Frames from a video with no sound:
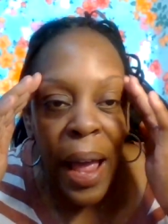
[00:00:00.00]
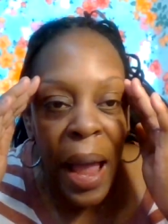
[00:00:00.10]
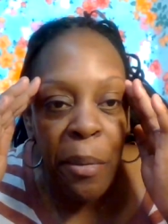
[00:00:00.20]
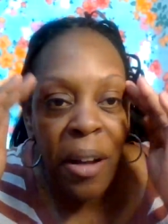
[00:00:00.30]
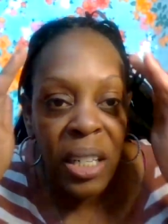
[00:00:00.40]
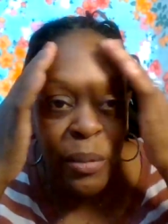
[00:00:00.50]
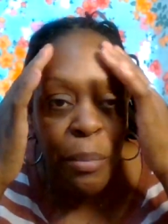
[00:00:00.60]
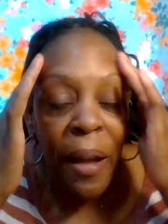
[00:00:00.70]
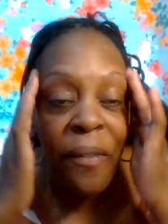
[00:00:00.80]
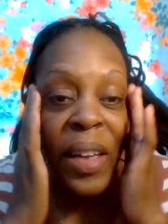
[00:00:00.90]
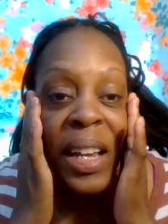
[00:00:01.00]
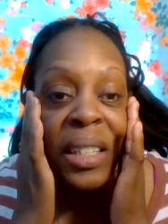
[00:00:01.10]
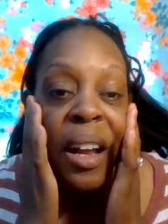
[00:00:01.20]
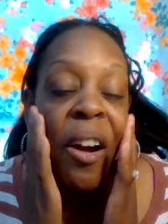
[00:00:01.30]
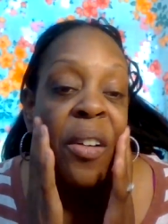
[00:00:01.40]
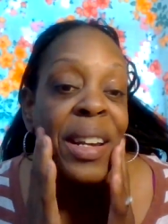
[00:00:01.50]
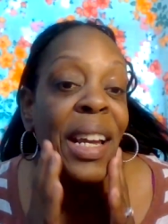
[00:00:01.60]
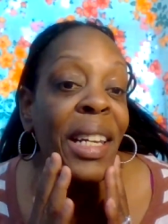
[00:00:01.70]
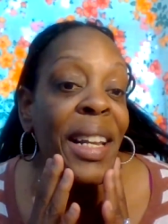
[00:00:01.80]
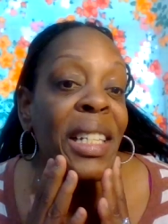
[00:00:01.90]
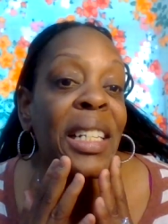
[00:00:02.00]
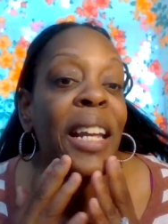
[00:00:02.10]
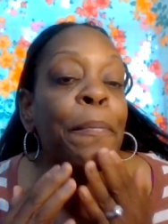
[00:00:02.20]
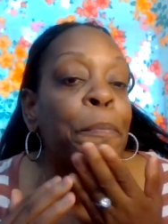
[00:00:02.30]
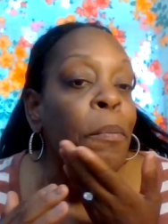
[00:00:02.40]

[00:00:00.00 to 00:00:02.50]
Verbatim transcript: eyebrows but my face I already cleansed it